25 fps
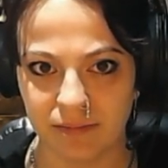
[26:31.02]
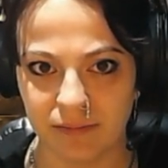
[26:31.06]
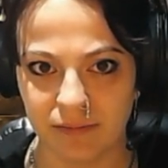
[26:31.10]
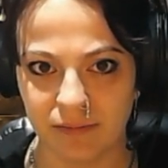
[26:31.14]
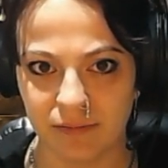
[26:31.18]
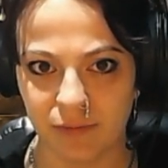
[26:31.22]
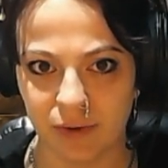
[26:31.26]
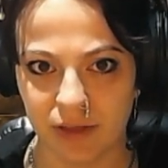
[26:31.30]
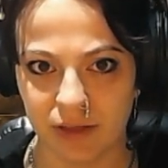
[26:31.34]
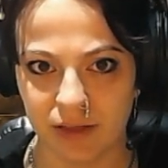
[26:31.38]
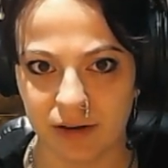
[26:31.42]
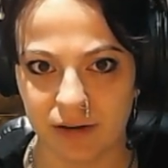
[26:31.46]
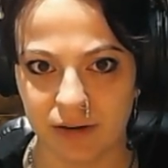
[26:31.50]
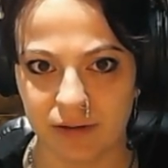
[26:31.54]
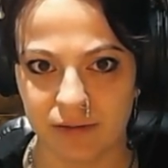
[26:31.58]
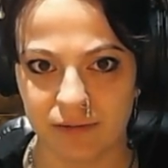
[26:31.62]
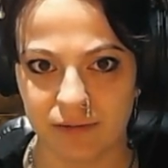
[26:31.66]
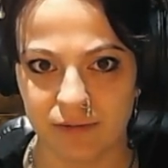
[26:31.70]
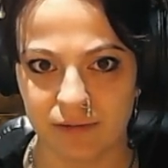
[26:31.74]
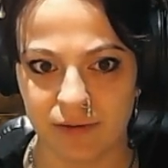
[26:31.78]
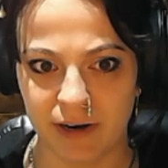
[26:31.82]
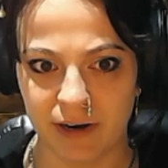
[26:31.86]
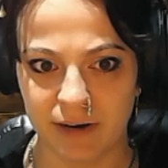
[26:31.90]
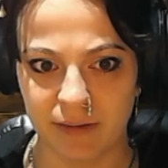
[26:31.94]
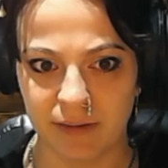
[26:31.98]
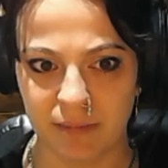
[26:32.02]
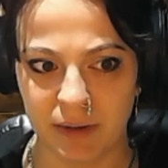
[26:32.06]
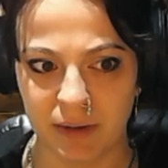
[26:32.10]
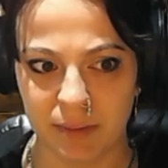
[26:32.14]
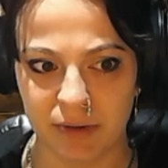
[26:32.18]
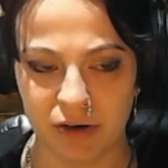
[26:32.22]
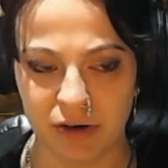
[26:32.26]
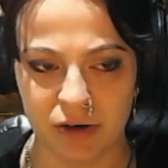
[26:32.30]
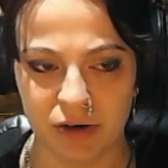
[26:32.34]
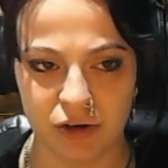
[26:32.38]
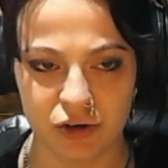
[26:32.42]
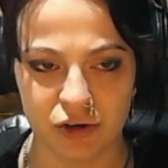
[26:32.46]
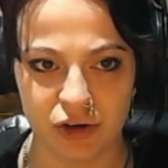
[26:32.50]
with a random
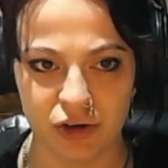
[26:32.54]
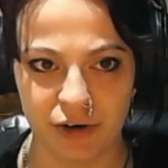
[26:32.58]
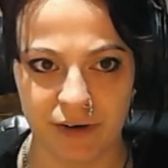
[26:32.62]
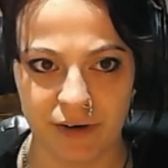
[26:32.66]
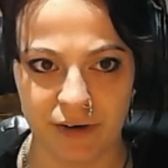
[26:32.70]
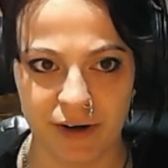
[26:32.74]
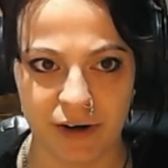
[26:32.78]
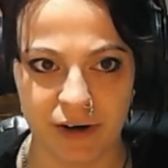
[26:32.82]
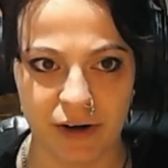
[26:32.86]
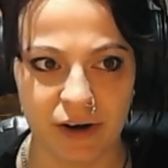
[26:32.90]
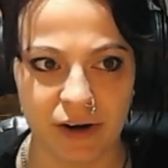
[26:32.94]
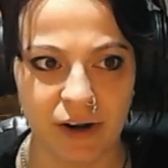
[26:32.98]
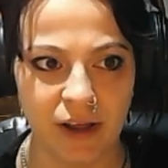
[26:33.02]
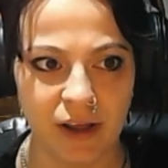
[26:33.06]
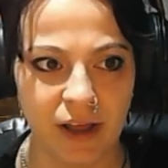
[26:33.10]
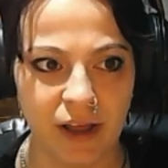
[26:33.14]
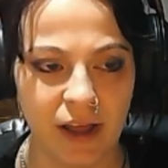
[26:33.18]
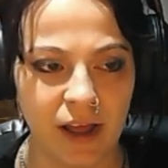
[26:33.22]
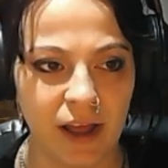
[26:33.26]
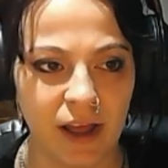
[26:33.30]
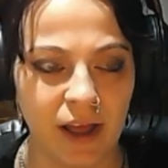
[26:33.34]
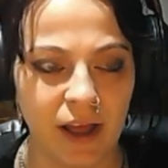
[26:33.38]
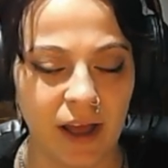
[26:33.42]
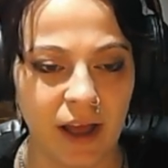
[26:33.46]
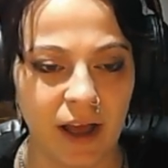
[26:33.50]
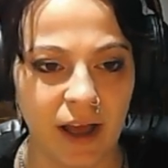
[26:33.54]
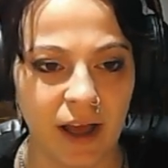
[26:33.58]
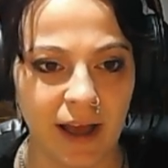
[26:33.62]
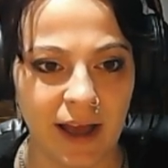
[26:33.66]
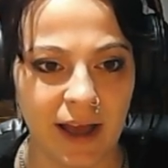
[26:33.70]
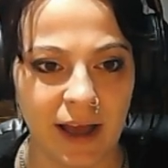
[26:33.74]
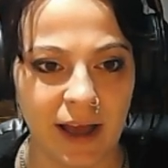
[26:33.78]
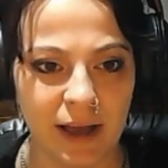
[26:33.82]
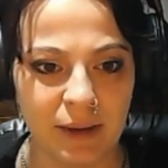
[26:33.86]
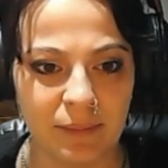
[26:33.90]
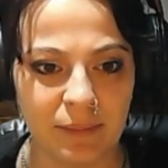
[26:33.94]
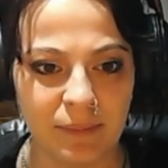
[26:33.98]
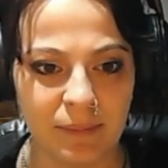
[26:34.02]
number generator.
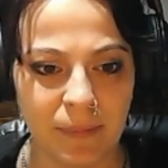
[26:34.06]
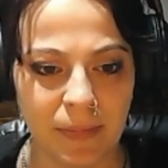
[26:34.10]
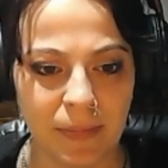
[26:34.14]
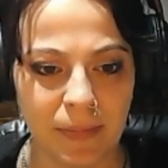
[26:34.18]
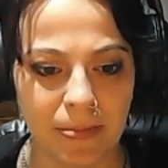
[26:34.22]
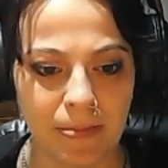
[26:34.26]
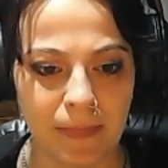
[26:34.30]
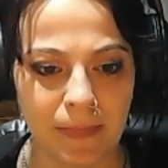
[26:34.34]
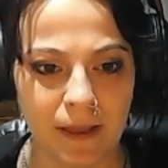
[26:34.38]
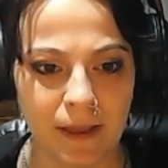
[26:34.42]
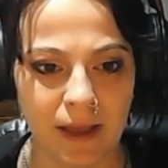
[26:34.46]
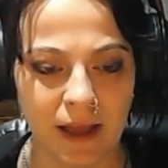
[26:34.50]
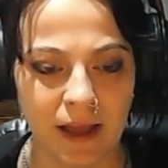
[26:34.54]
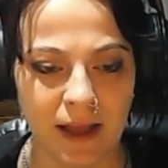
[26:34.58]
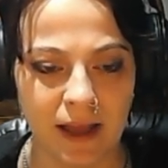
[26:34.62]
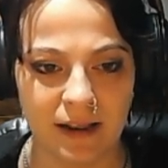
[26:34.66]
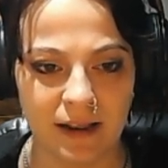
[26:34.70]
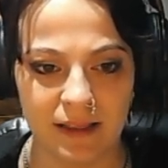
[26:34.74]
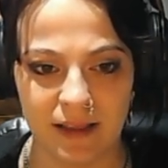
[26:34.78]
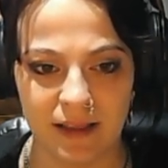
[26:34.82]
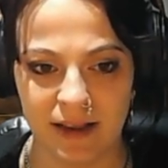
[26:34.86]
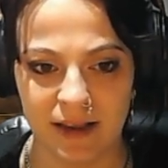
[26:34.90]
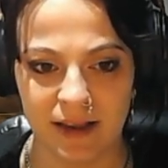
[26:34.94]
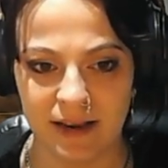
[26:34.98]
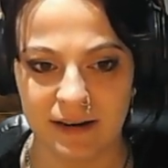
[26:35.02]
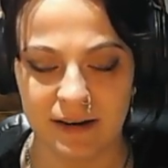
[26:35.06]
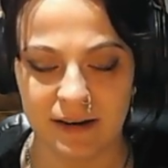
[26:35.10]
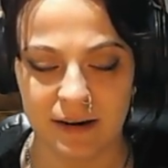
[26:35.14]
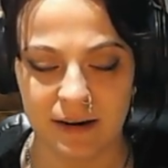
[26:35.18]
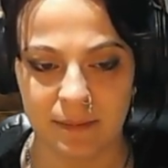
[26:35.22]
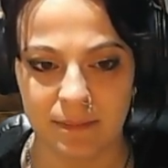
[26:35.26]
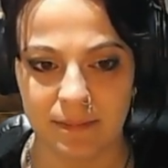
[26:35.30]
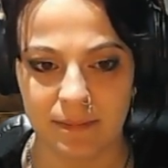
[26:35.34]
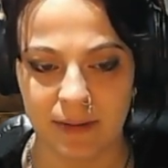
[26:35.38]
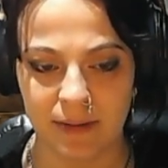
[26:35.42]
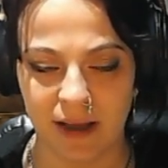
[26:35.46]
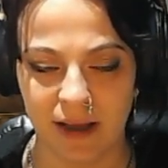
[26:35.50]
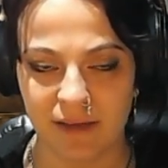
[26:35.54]
And they ended
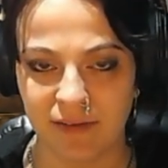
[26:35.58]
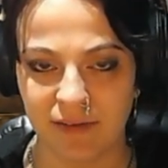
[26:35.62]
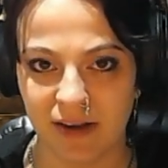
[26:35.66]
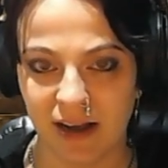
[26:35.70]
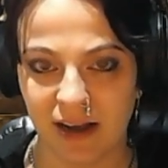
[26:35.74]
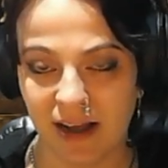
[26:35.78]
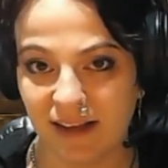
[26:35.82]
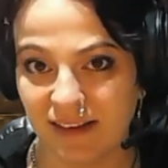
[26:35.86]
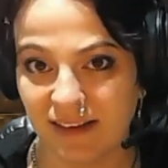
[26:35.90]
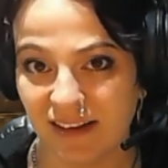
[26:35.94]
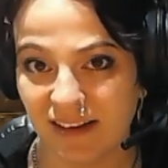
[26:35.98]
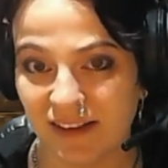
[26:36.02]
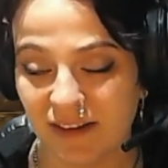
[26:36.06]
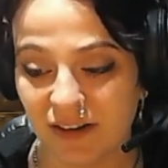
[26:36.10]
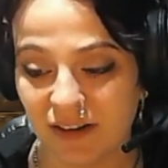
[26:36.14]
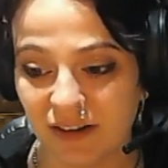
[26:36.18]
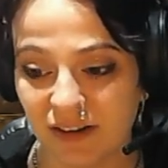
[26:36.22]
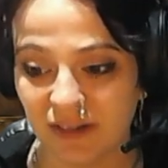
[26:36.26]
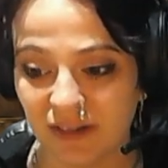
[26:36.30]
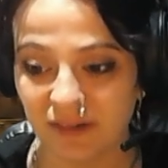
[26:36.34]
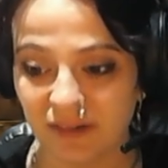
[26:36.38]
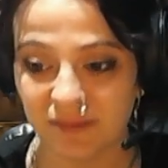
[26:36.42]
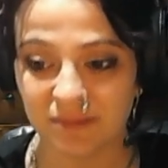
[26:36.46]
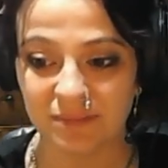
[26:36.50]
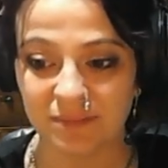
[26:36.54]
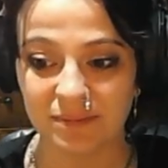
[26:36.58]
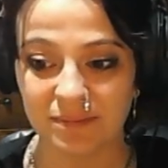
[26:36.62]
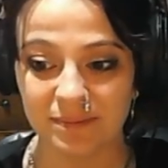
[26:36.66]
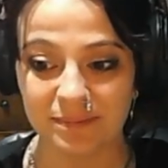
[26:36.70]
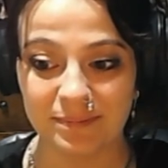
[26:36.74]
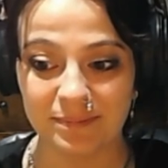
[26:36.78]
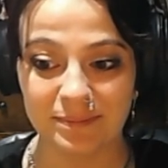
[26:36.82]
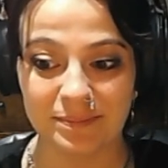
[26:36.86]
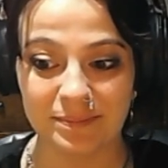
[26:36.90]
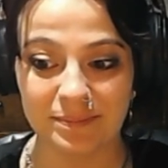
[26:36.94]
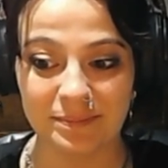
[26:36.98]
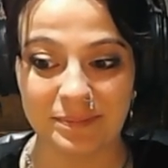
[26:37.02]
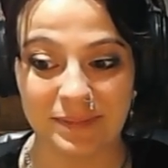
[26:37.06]
up having identical
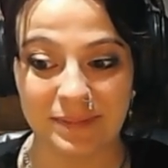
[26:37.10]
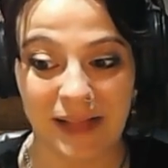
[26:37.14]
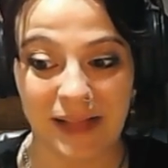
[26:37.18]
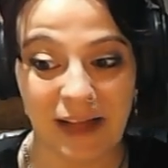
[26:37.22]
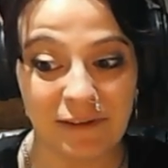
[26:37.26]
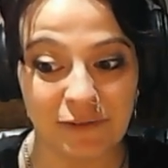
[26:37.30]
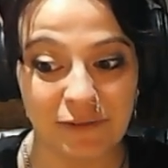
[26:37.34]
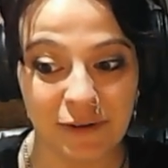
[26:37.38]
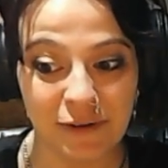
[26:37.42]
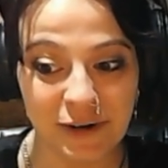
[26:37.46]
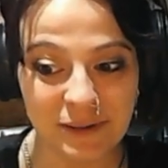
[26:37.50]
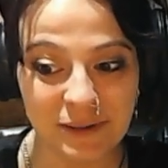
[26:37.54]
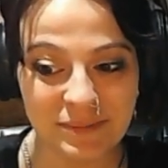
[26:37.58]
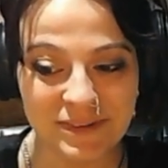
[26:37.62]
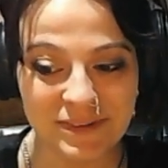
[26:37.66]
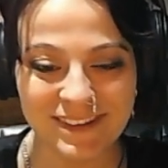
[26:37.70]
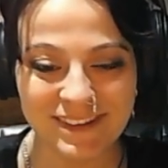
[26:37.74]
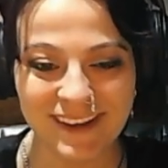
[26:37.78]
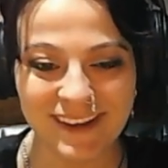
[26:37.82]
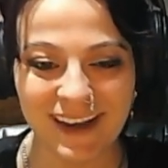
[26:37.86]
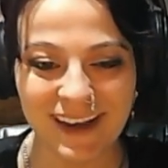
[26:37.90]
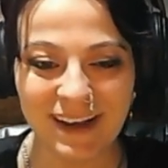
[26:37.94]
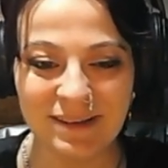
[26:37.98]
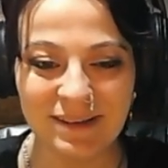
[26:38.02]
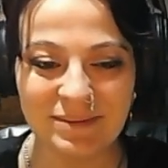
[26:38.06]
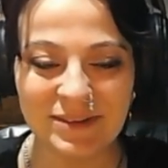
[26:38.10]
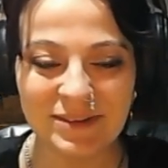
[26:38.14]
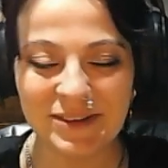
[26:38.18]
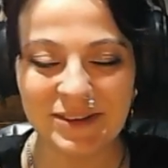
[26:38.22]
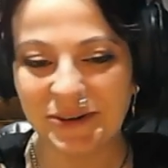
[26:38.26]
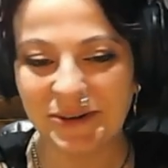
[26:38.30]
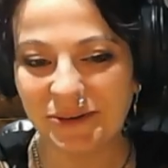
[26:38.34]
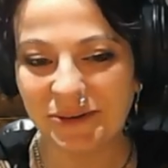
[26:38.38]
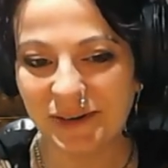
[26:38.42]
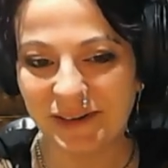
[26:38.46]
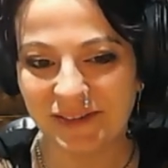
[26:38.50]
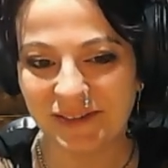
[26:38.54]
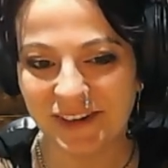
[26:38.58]
platforms.
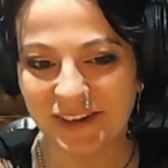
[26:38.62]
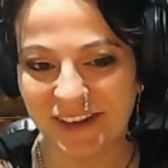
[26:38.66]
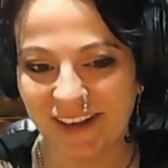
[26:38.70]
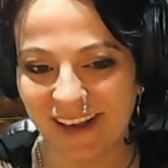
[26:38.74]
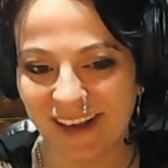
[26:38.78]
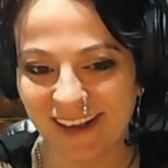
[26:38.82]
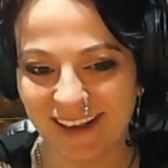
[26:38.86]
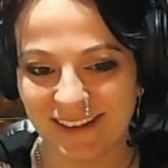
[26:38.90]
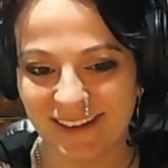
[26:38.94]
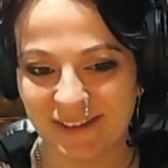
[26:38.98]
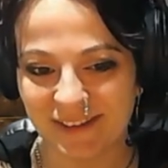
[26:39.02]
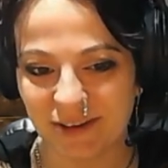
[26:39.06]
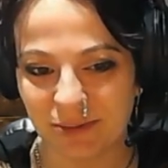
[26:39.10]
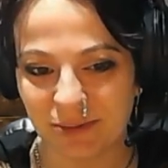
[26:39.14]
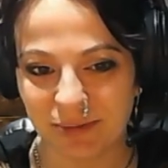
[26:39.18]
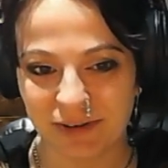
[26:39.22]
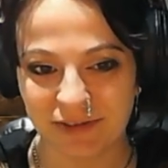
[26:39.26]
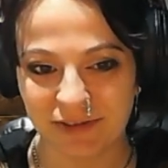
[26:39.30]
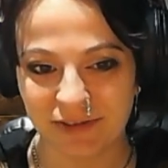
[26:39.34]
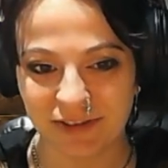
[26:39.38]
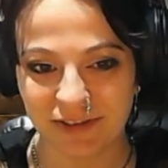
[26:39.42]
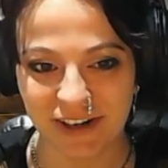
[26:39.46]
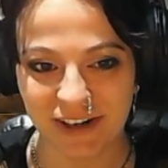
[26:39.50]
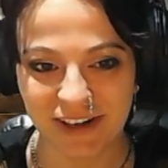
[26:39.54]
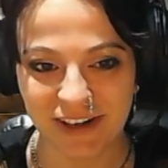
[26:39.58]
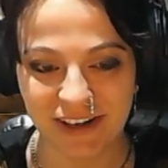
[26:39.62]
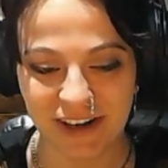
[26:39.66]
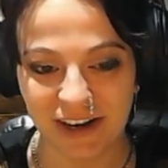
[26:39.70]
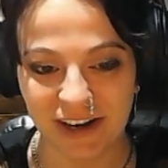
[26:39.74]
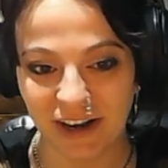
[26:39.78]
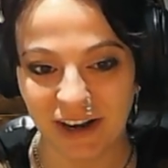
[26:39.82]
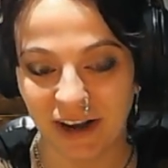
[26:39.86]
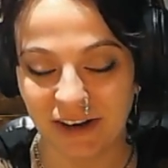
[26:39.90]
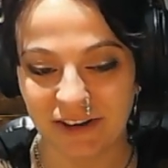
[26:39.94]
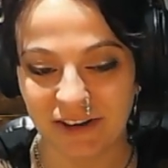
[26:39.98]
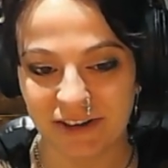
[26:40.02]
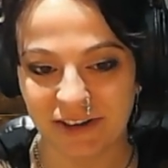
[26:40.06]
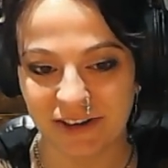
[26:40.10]
So whoever I guess you prefer,
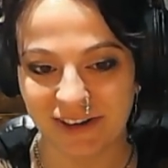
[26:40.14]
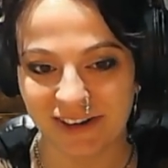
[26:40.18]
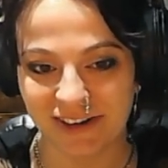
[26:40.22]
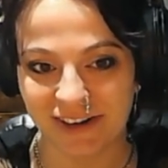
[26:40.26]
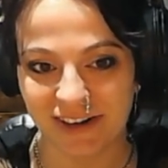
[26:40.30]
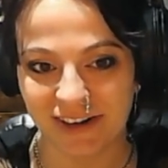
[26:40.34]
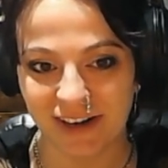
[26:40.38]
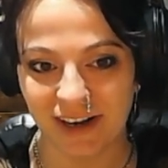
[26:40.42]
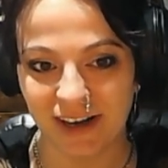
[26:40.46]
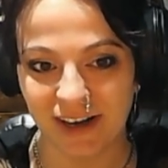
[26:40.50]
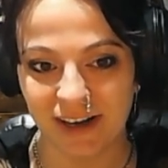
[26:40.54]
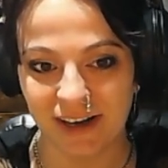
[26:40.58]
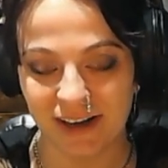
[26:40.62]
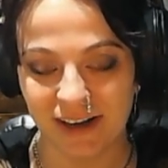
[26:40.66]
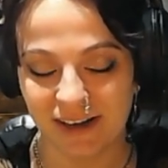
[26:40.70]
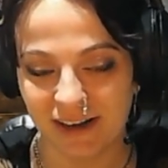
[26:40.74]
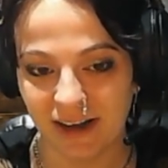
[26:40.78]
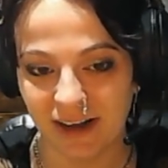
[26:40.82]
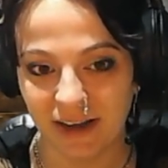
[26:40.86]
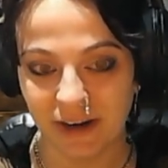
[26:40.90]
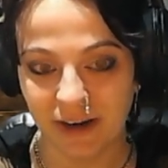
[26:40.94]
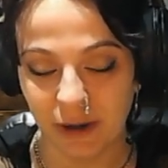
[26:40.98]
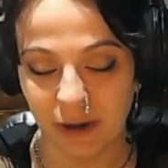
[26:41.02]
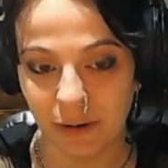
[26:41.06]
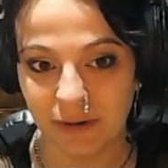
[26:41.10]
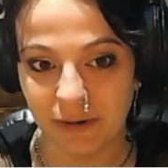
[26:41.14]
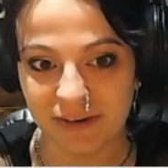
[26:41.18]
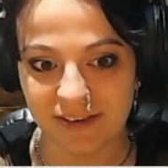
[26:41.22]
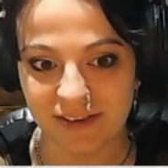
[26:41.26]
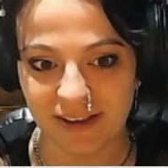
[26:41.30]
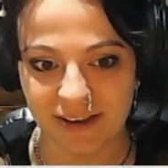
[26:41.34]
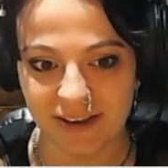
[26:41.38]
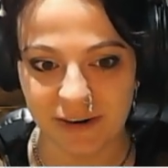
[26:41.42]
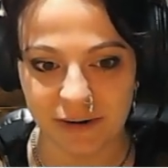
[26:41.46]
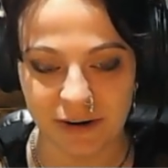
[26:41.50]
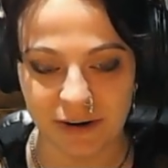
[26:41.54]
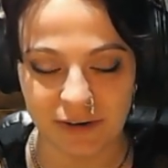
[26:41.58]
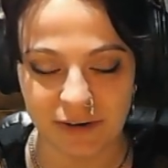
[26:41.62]
a Hunter, an
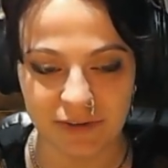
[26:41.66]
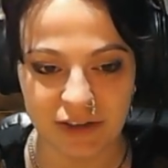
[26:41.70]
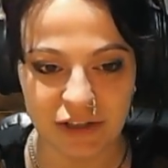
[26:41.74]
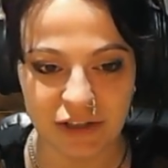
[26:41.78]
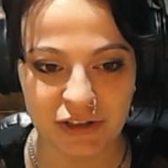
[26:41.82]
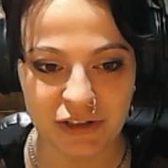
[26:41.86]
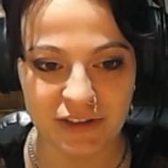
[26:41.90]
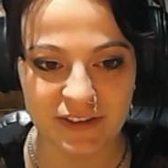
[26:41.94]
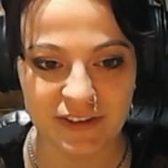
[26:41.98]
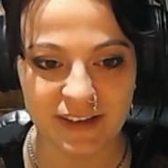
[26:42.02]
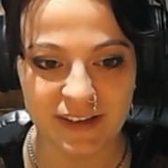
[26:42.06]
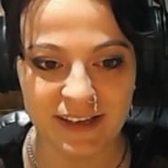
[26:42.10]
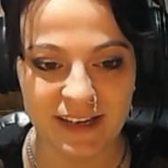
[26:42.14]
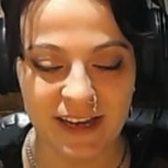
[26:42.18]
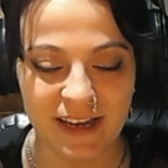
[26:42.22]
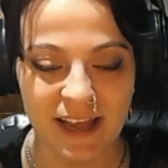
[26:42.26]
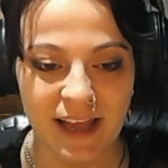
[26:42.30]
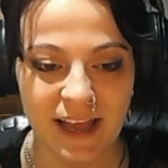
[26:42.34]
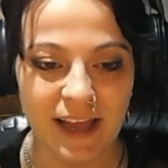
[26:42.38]
Oakstead or a Richardson,